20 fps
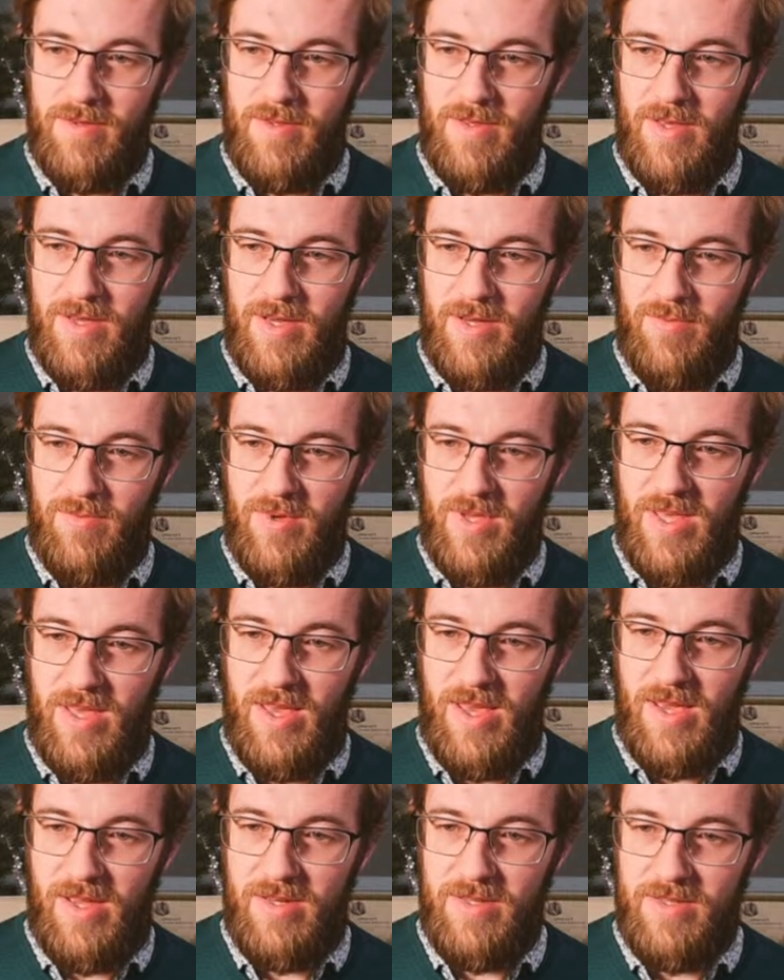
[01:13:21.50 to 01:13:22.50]
Yeah,
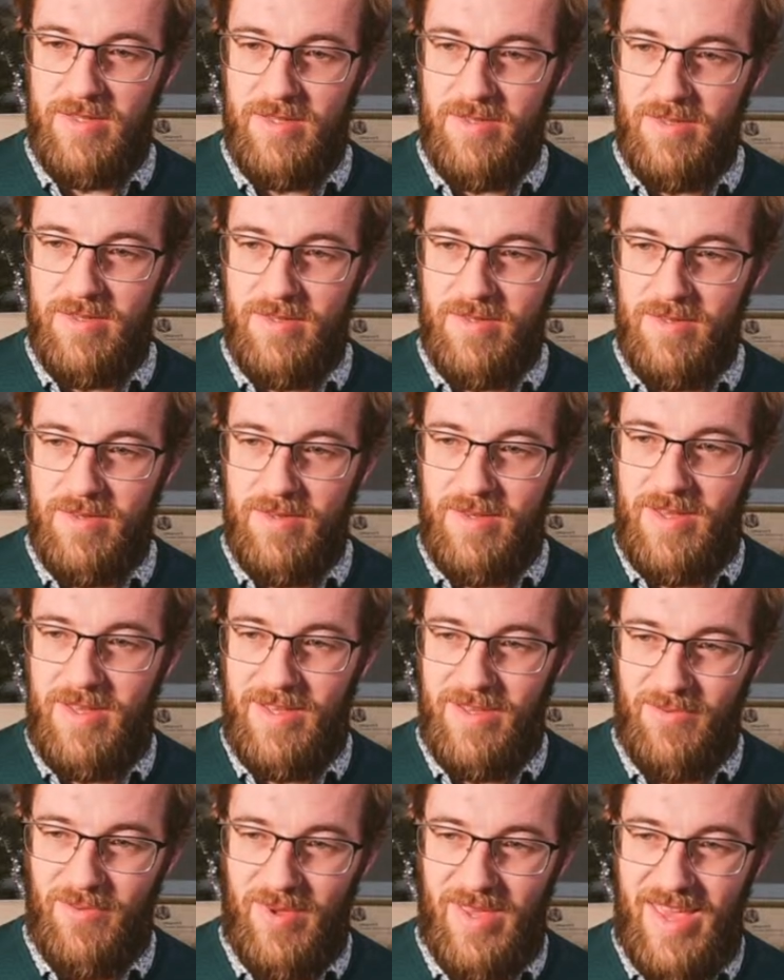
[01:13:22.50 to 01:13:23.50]

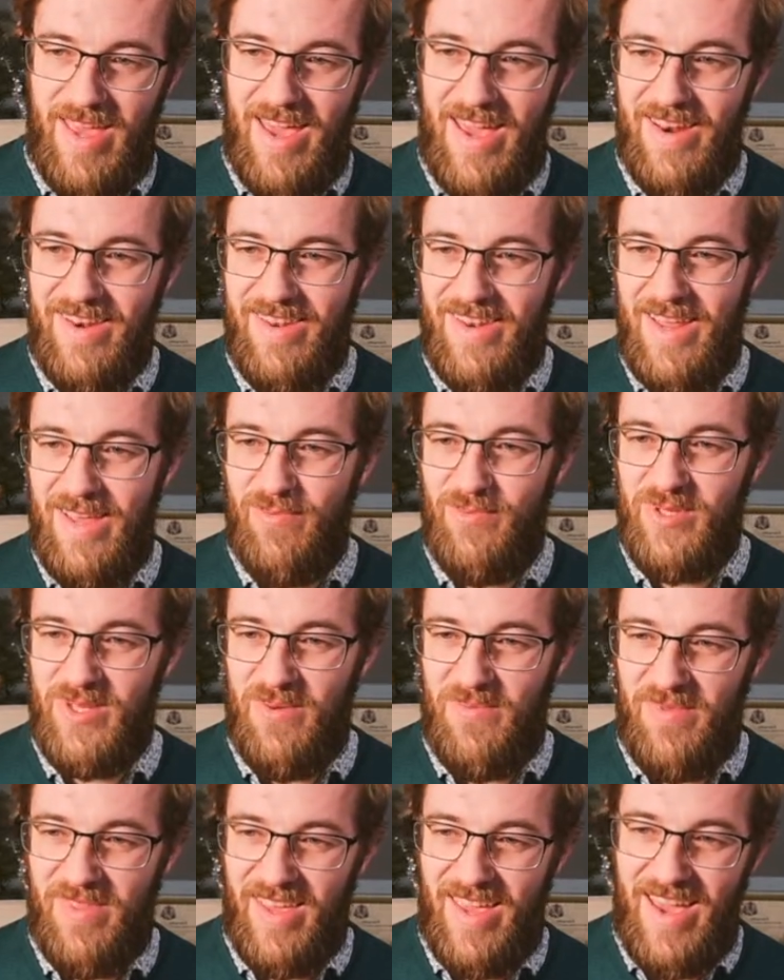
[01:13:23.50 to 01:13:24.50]
we can't name
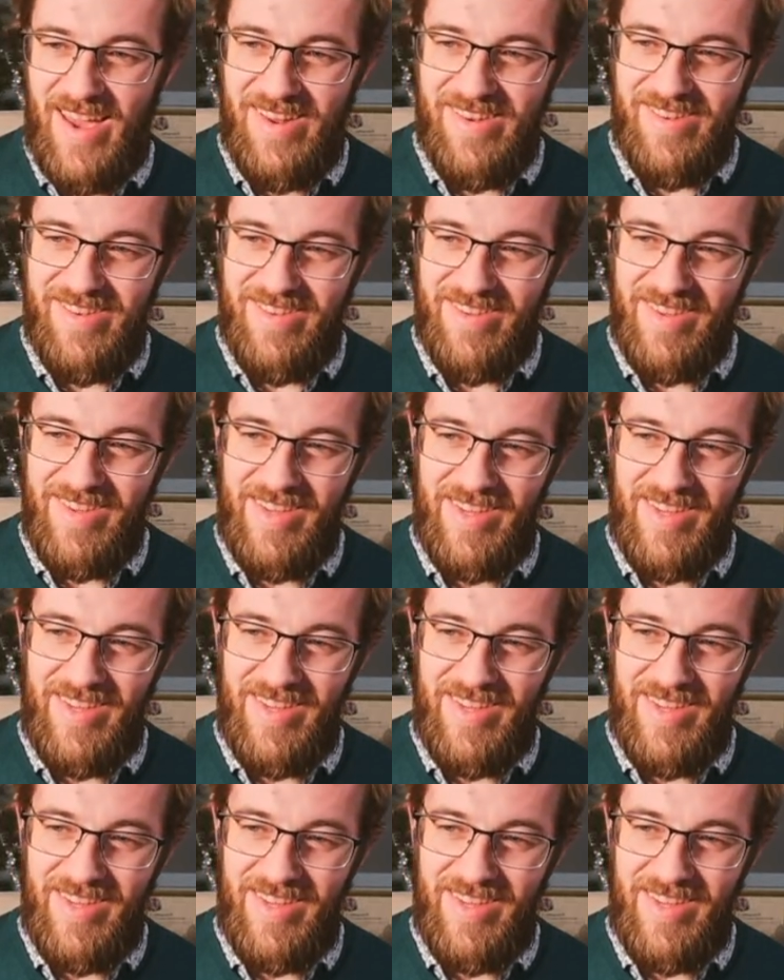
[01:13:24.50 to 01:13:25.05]
something end.